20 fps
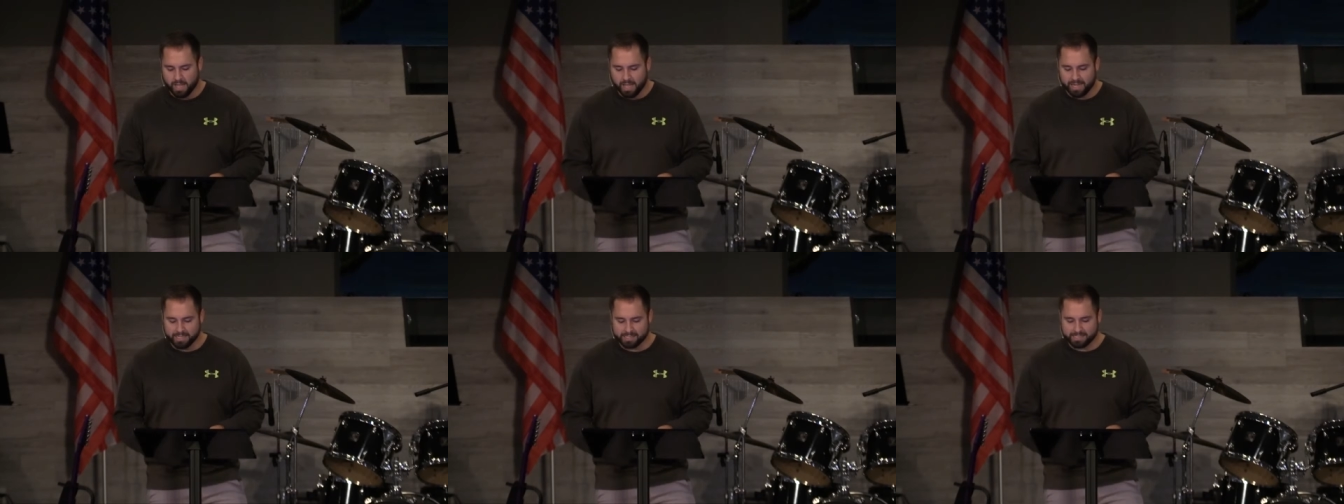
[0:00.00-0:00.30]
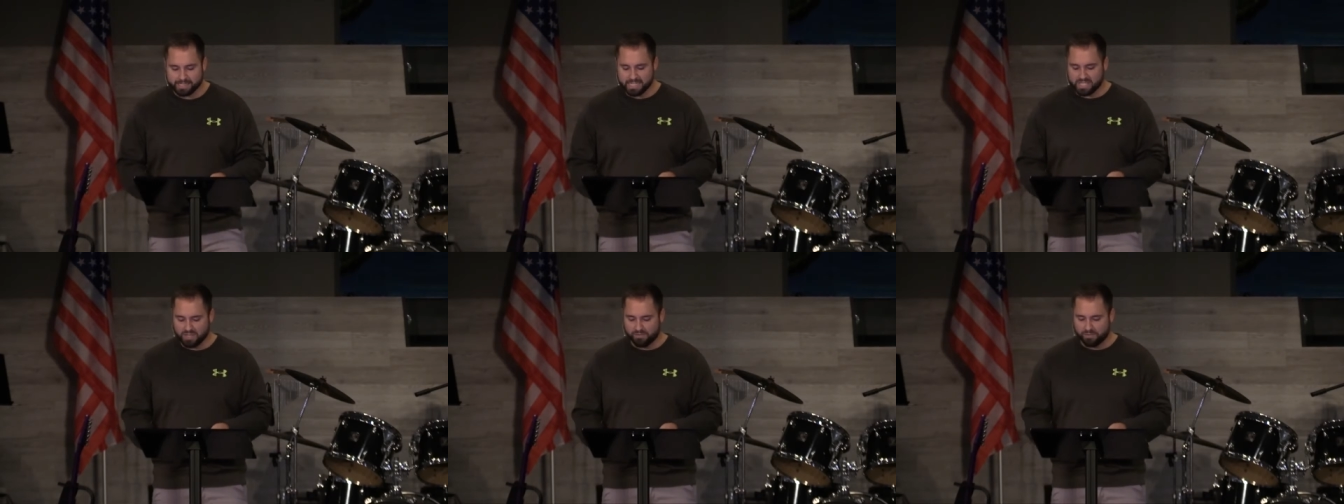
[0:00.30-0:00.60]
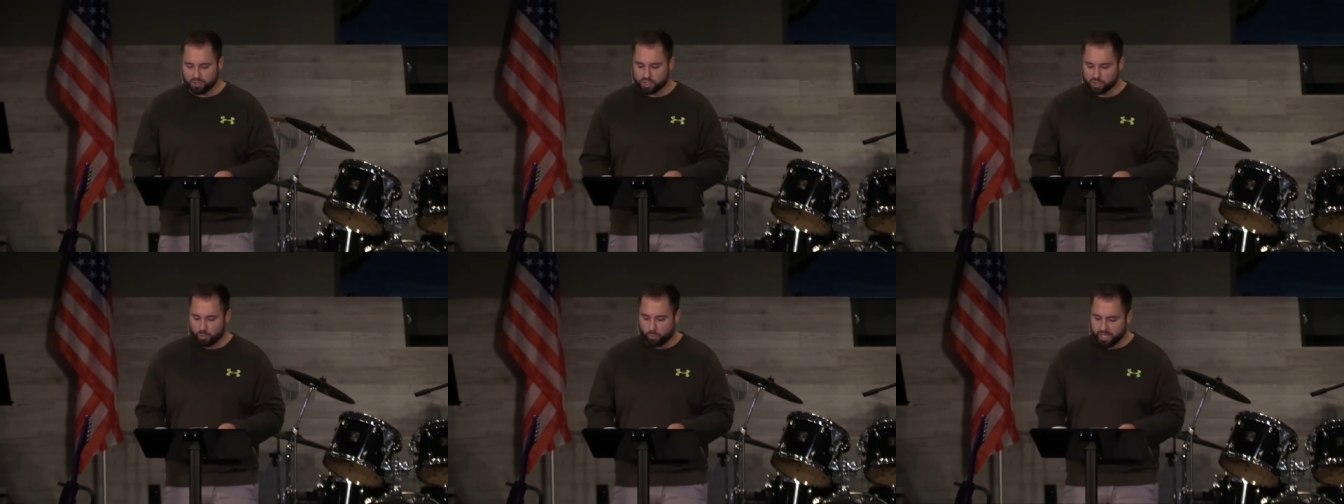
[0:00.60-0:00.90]
And it says in
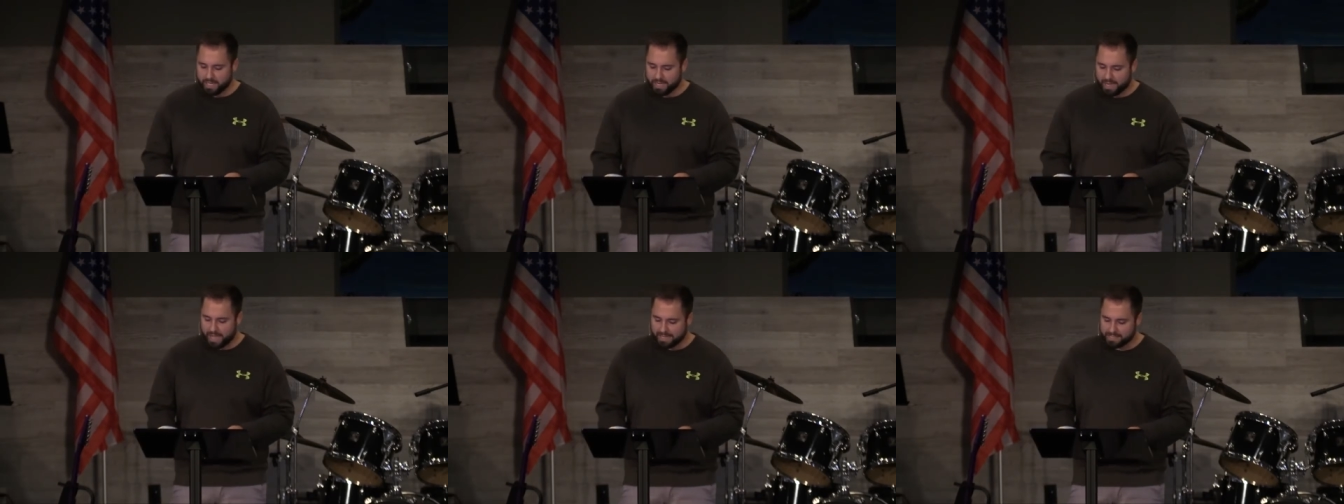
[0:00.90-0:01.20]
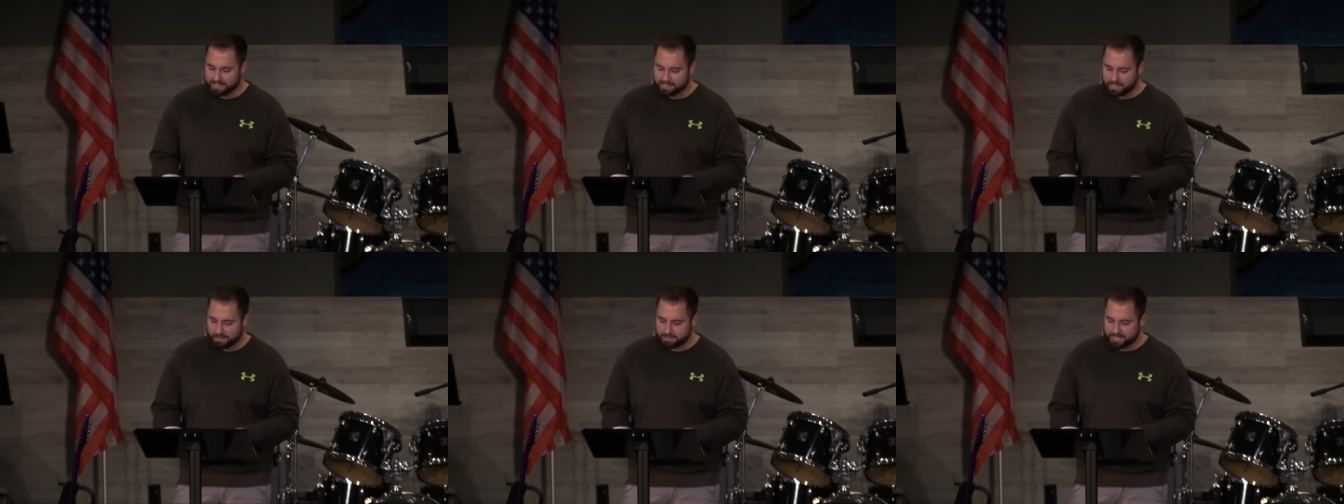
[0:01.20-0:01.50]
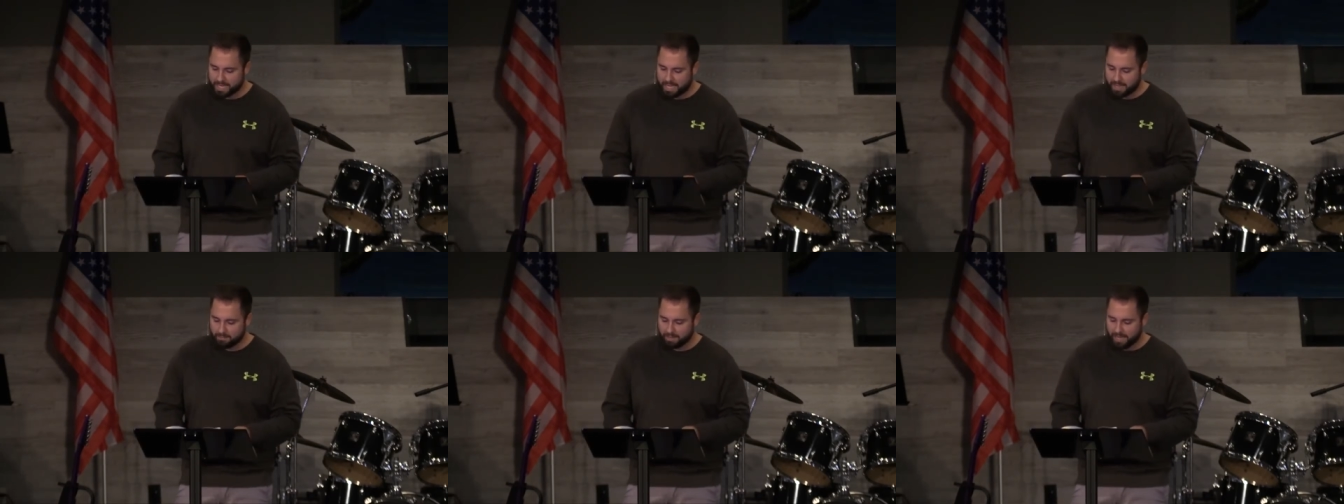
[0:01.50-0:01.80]
verse 29,
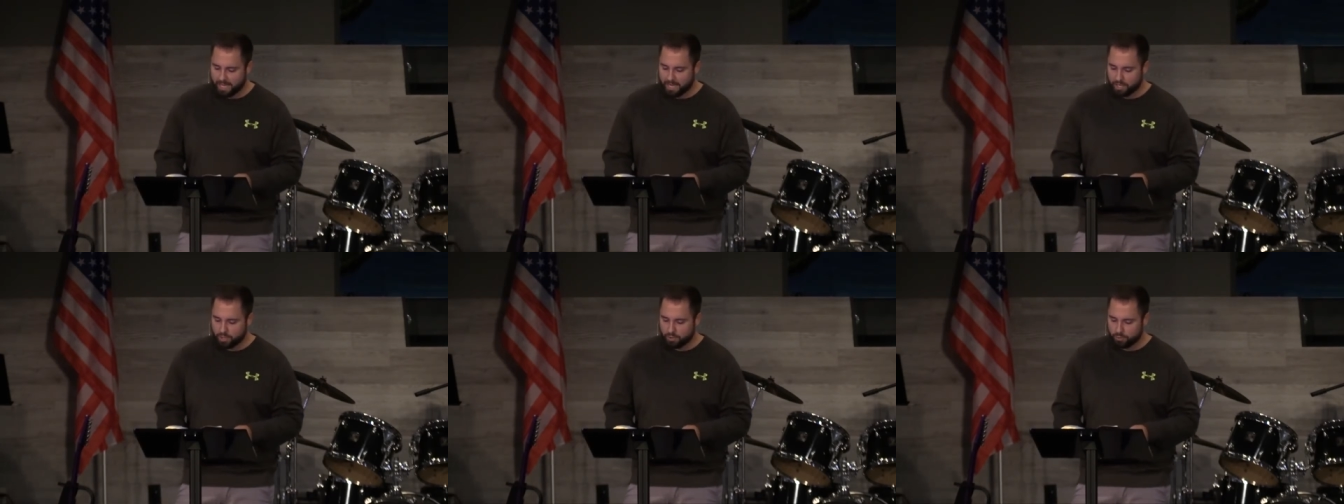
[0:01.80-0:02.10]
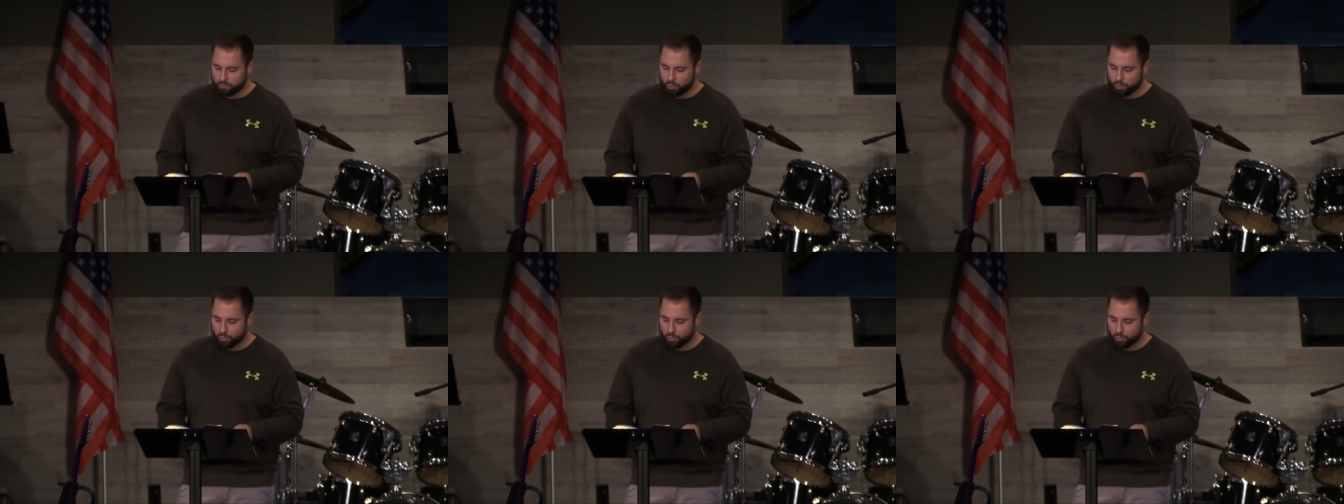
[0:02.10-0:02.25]
sometime later,